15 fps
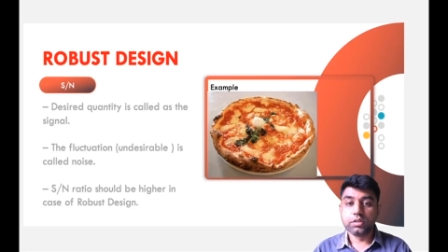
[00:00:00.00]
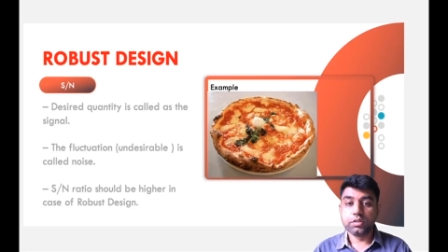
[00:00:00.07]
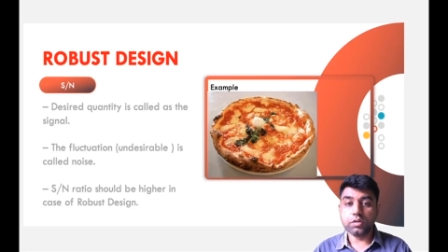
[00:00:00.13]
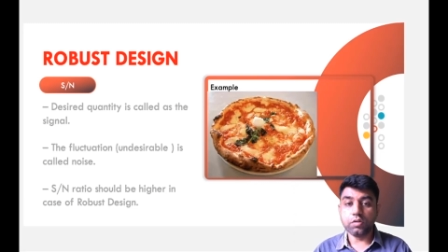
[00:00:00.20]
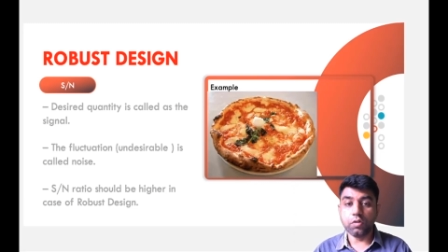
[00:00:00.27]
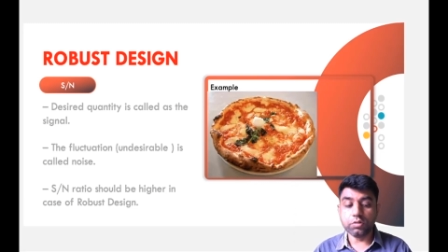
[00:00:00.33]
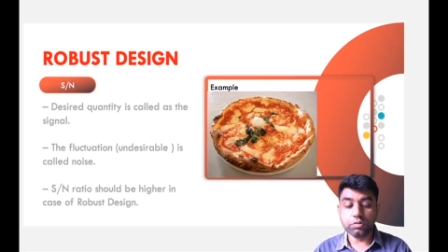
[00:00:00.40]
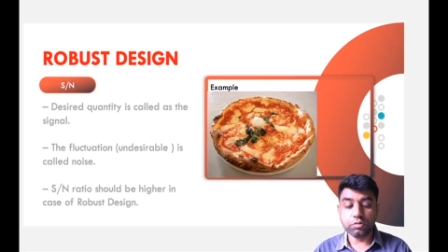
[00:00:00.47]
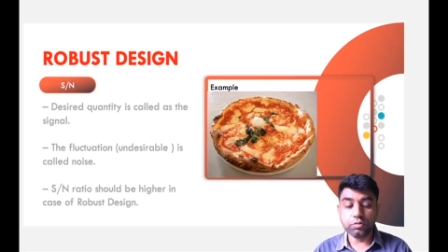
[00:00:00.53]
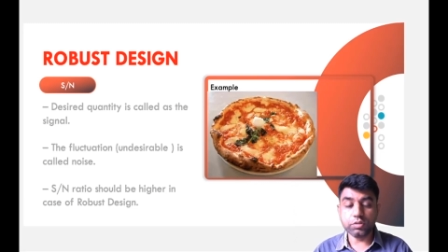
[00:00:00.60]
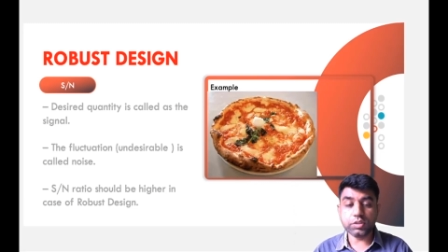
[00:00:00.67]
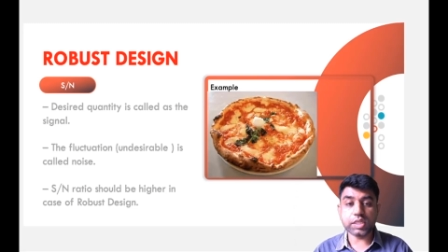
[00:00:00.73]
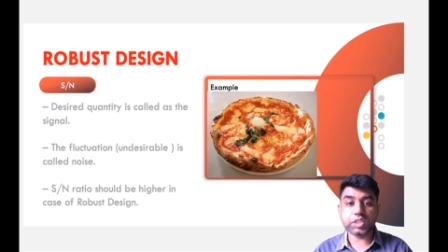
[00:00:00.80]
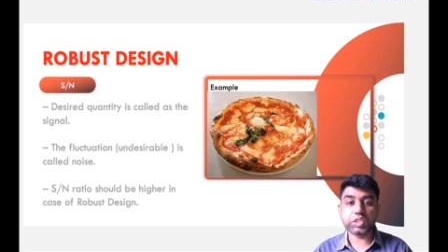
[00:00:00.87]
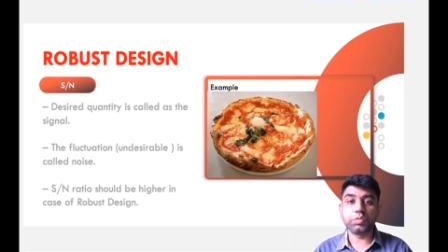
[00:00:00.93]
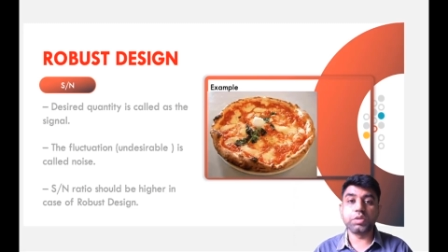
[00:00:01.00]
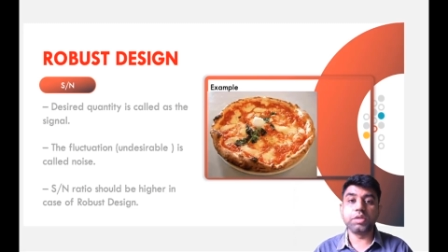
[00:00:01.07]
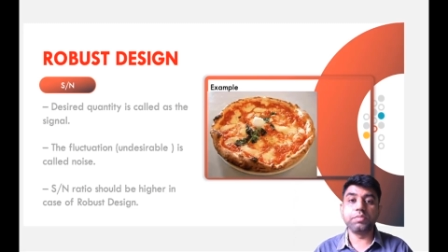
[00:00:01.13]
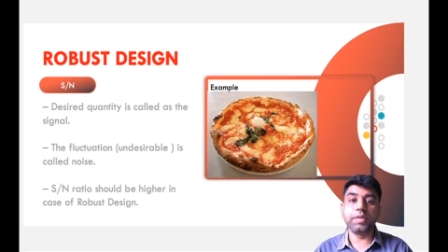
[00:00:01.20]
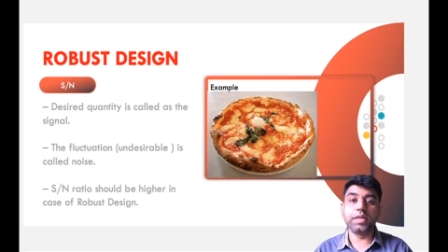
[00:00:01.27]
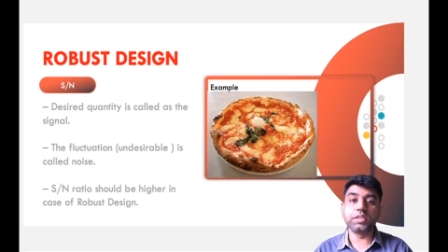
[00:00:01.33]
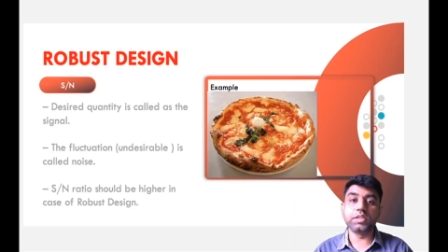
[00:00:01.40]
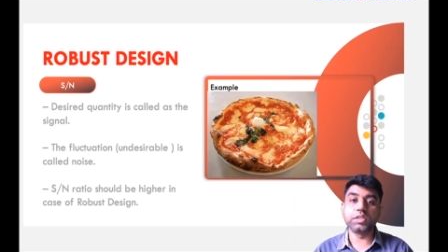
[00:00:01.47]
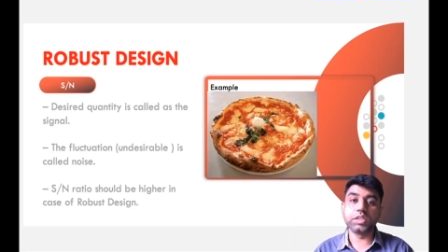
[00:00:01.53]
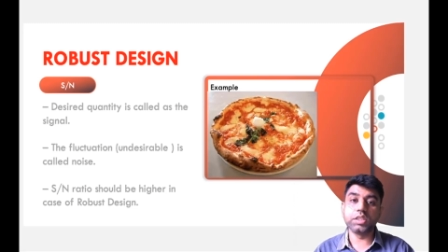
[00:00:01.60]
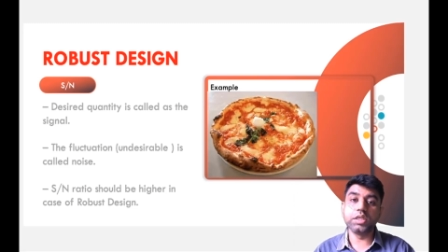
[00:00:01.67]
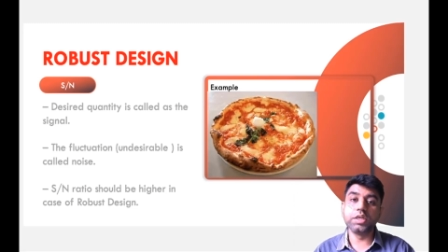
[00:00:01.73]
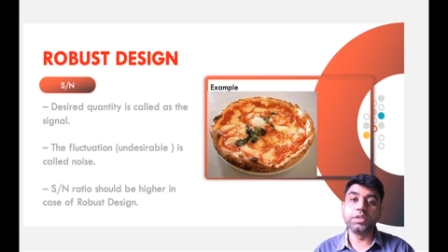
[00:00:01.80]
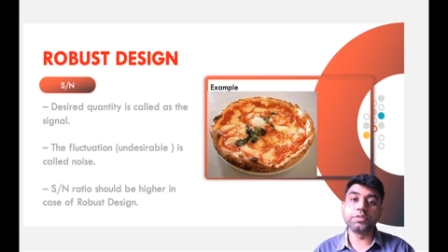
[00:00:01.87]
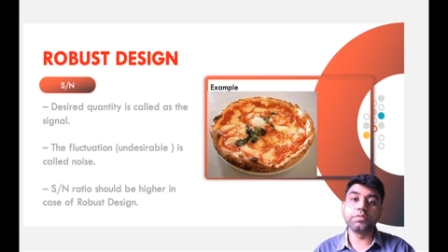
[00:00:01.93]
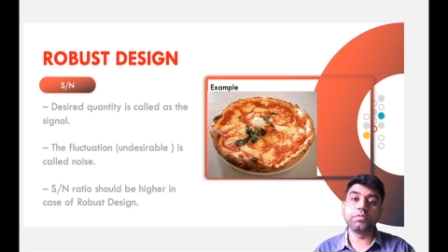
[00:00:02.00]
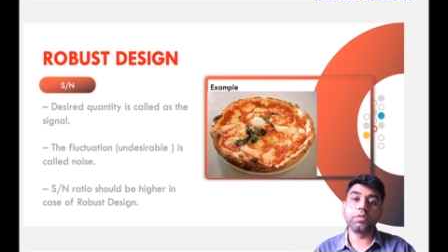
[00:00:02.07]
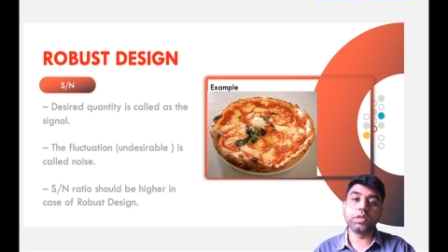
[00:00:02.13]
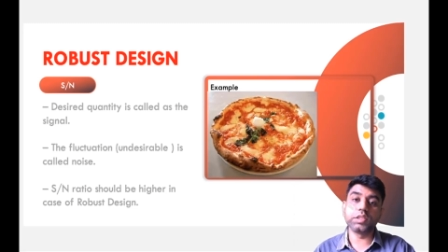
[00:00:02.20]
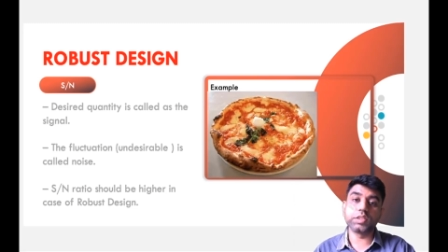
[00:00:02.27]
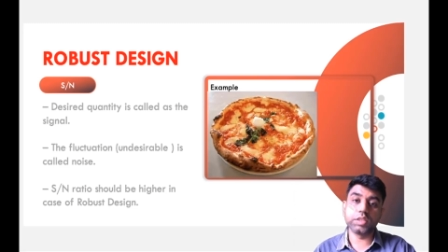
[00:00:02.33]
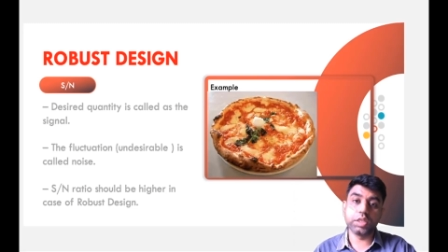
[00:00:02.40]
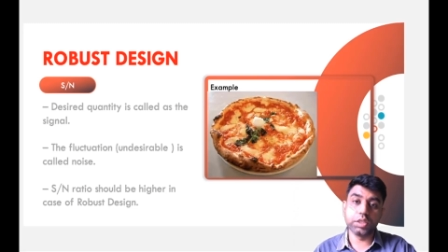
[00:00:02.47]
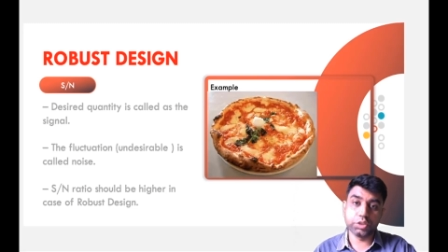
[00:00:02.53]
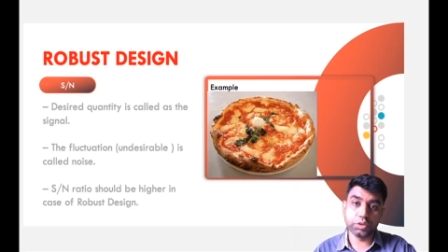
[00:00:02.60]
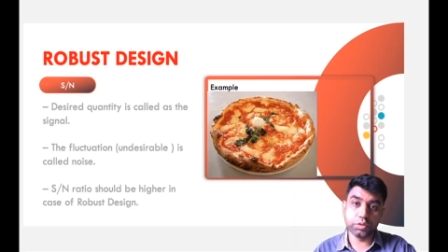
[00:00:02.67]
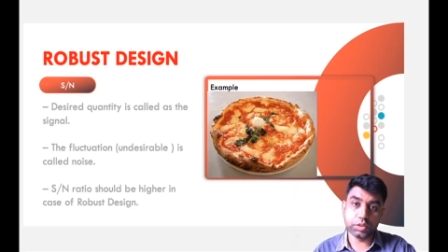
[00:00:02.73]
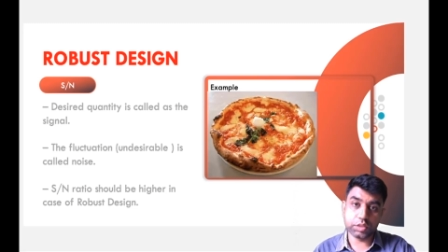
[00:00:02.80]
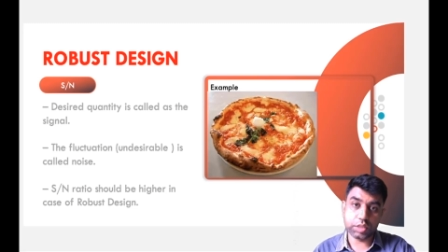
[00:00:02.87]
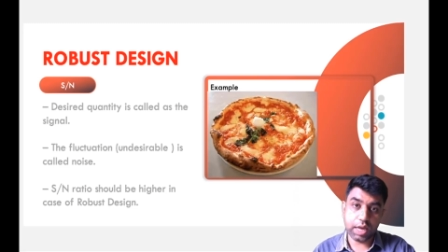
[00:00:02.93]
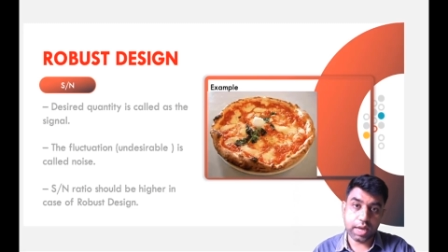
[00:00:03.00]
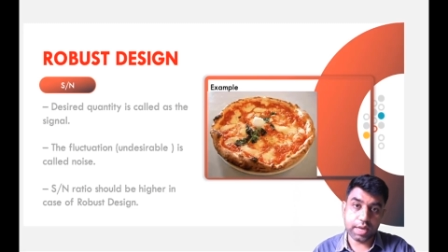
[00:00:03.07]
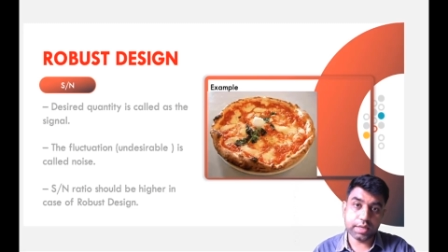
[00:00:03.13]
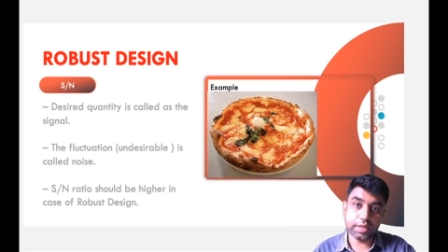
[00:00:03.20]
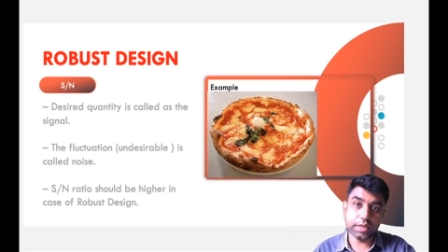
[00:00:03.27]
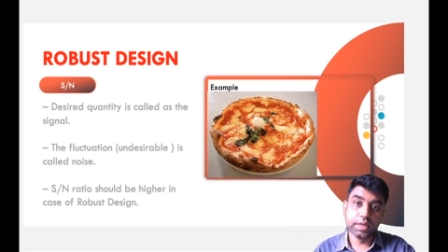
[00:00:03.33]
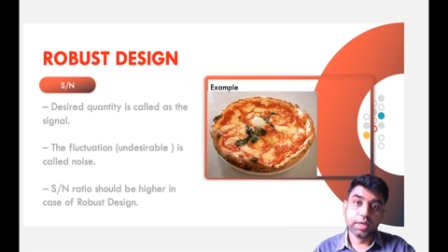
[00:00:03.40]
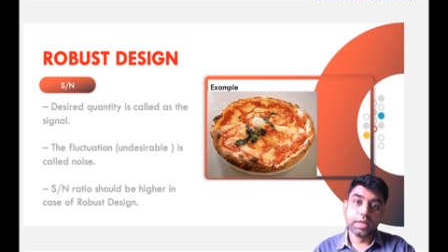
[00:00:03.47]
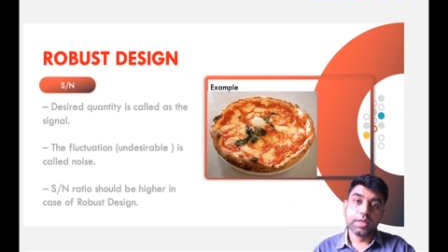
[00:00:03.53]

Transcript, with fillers: On those experiments, the signal to noise ratio is higher.